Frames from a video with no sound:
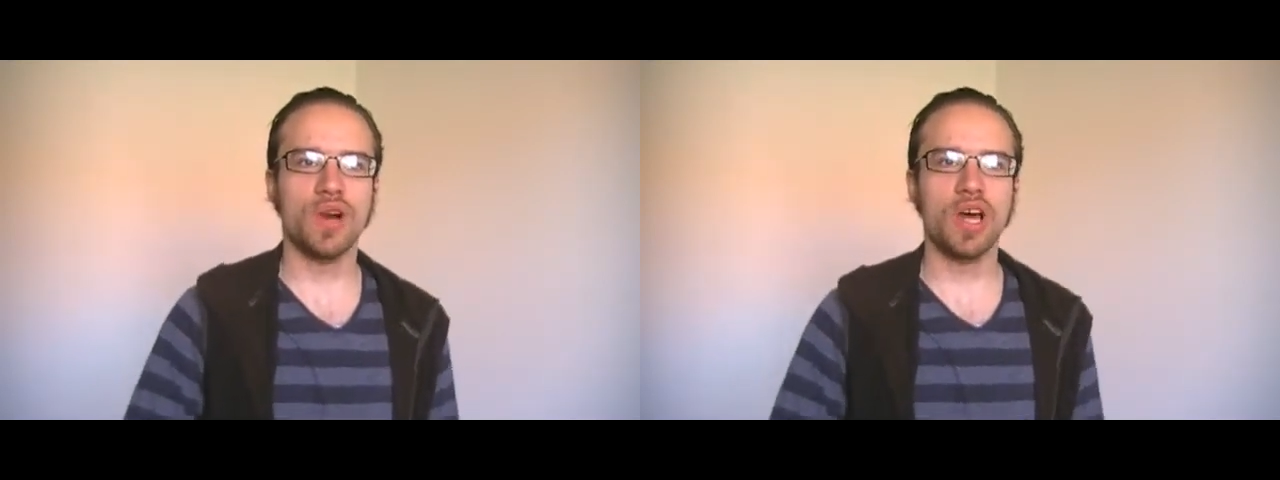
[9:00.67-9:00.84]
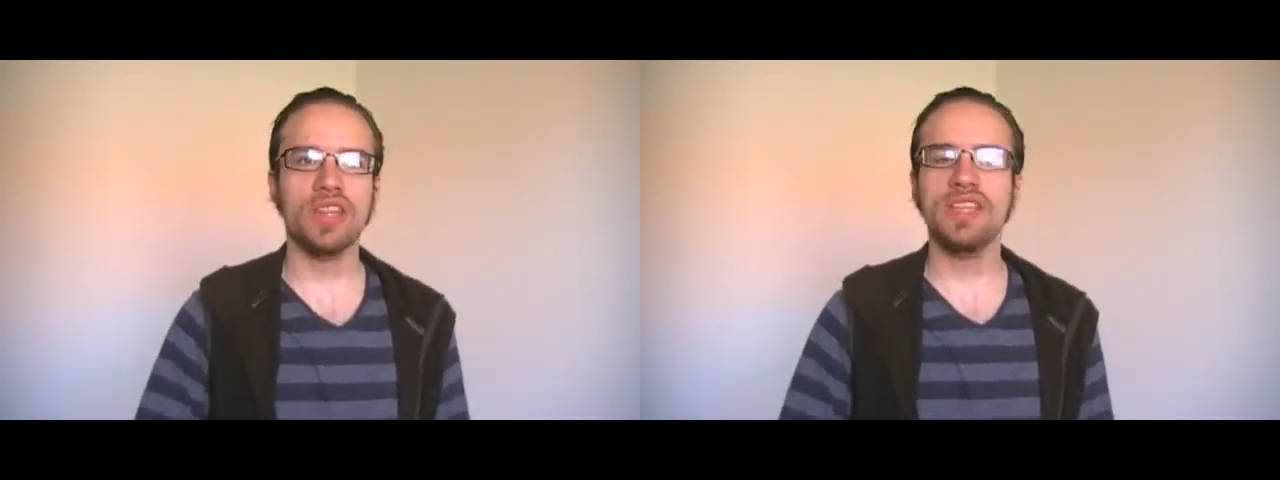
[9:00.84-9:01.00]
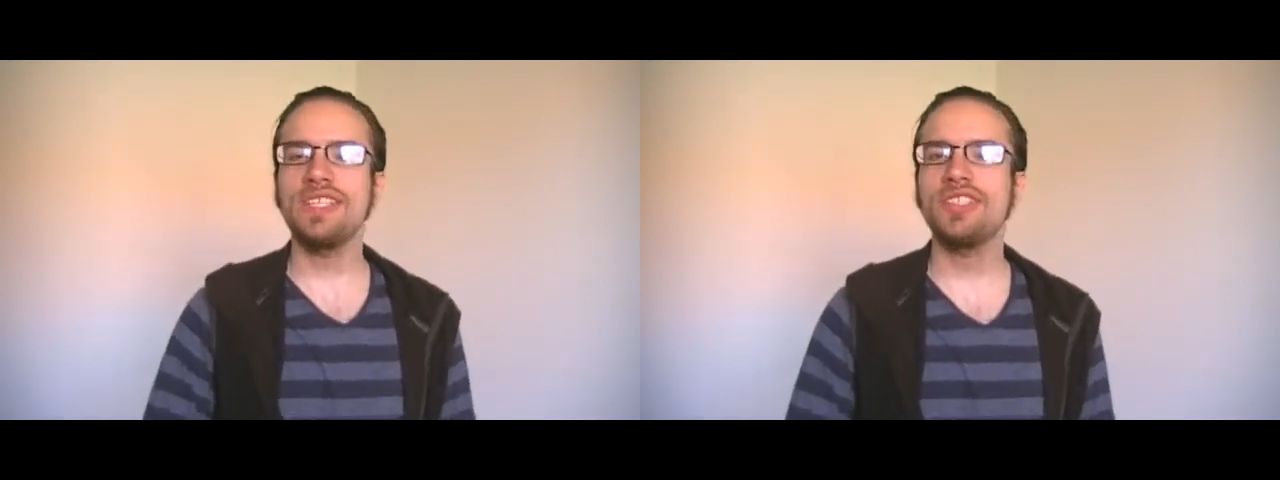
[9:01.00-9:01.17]

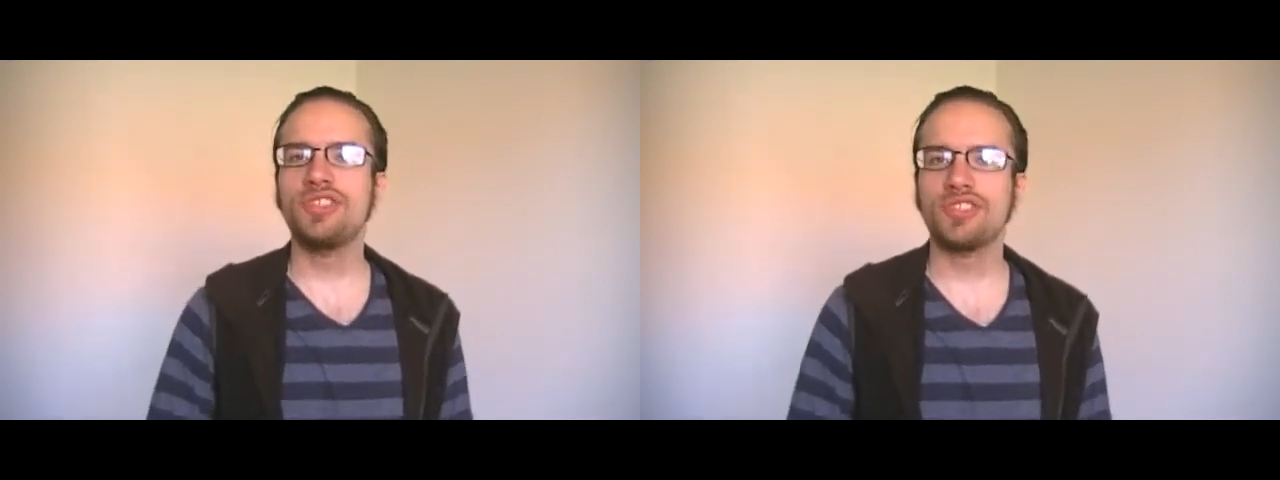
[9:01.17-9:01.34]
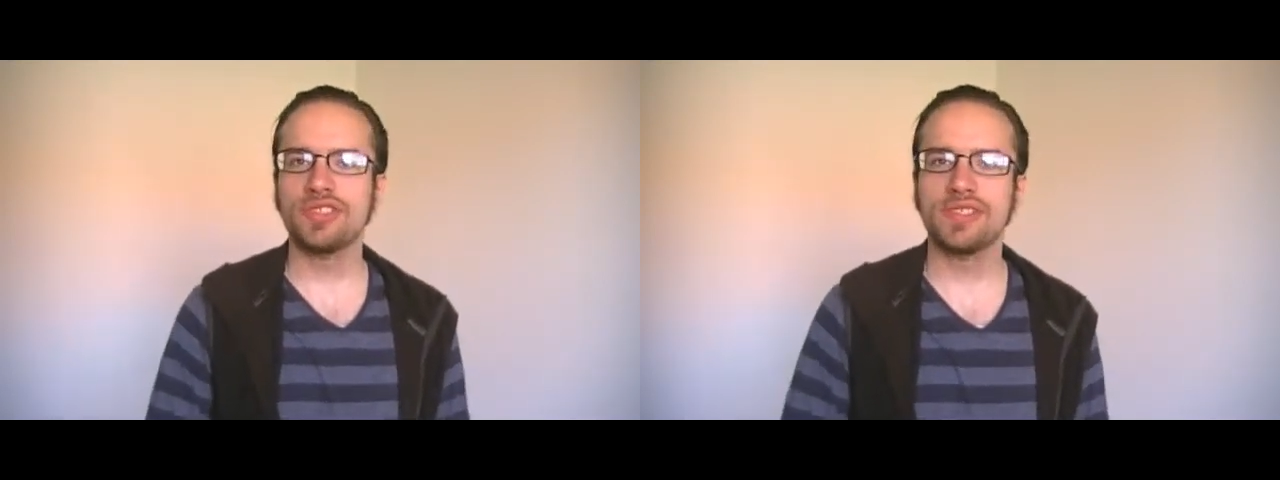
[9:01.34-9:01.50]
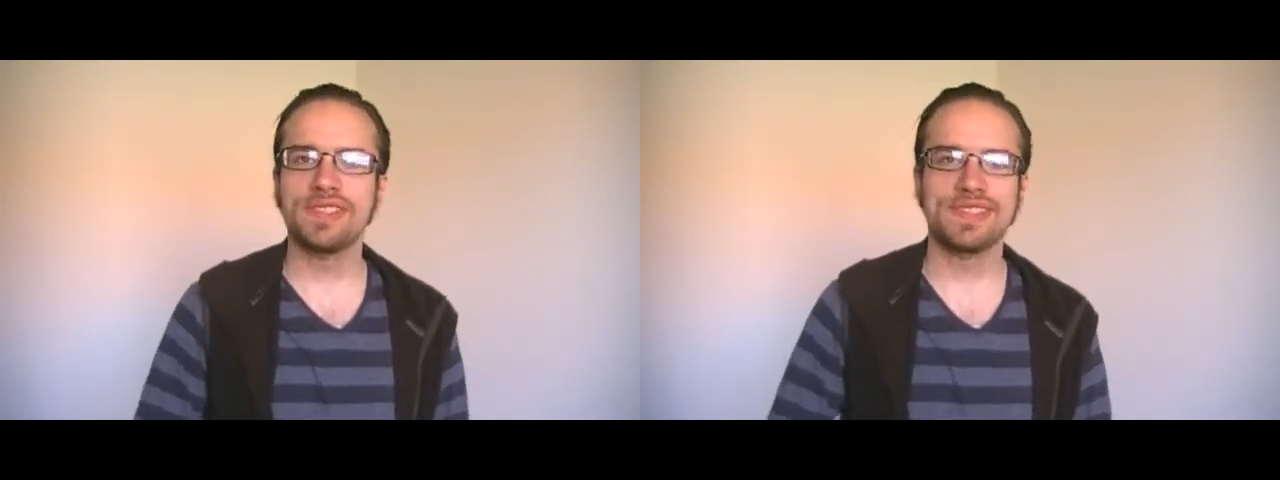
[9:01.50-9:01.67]

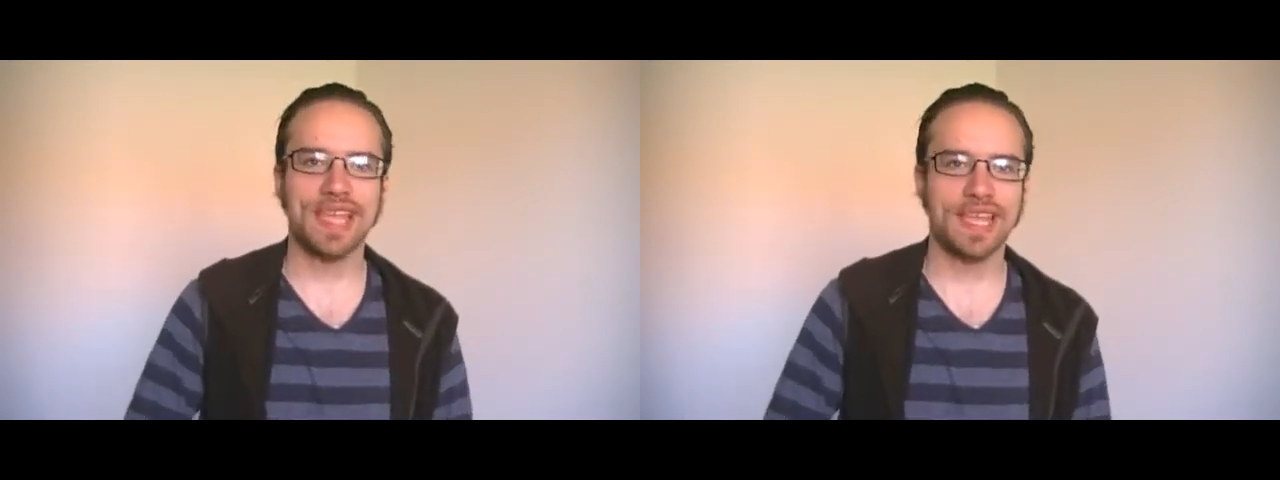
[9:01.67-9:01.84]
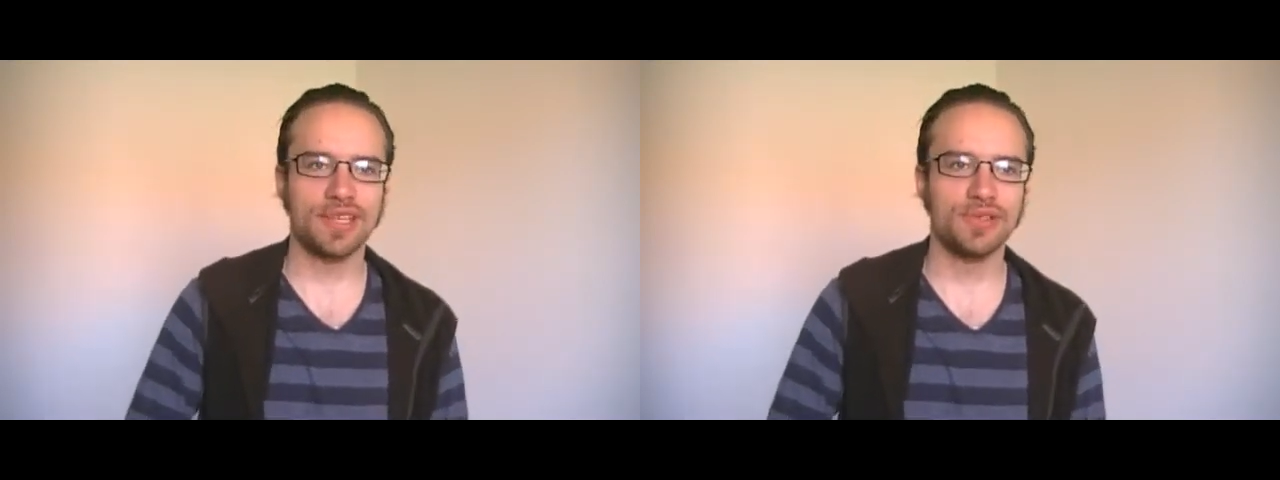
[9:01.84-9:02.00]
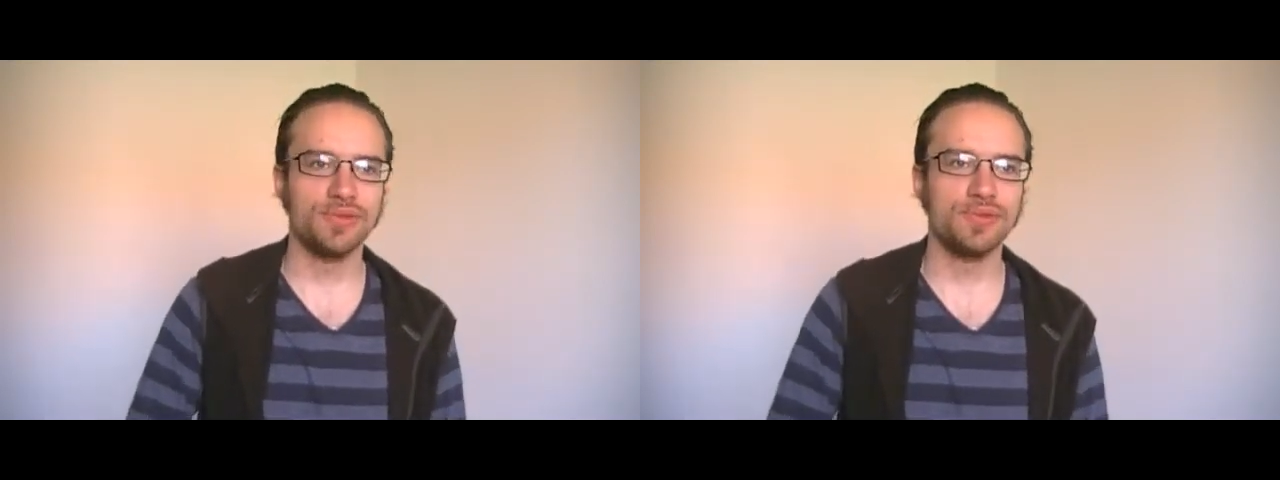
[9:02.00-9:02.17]
unleash
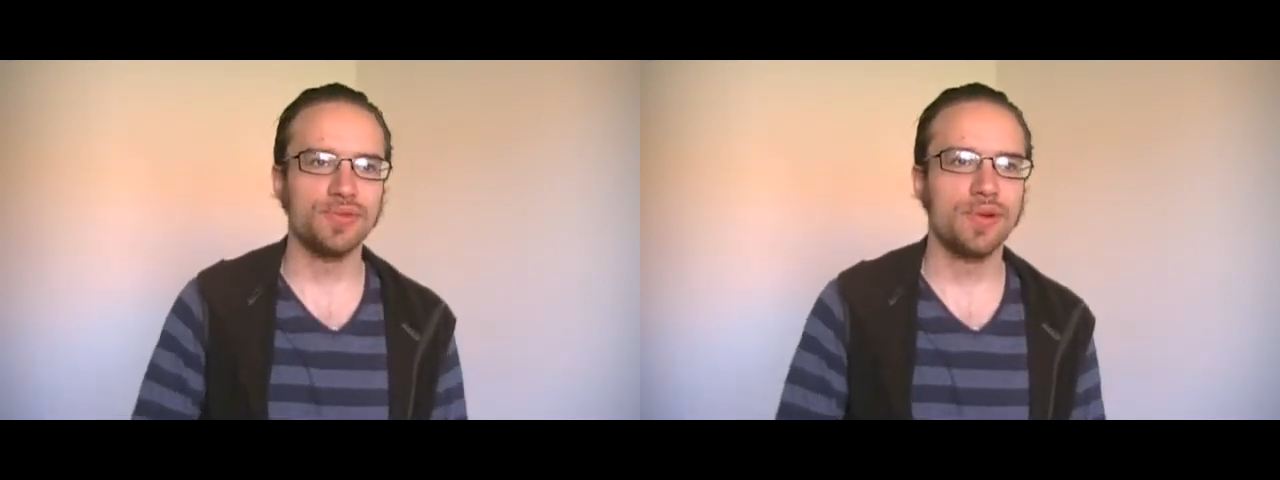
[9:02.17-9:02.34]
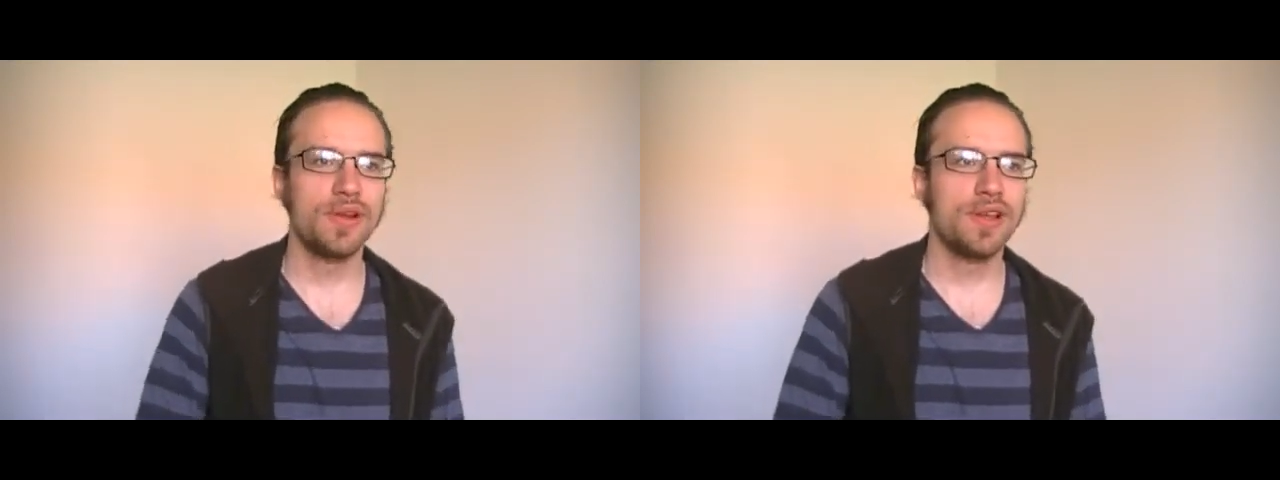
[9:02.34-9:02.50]
Zankou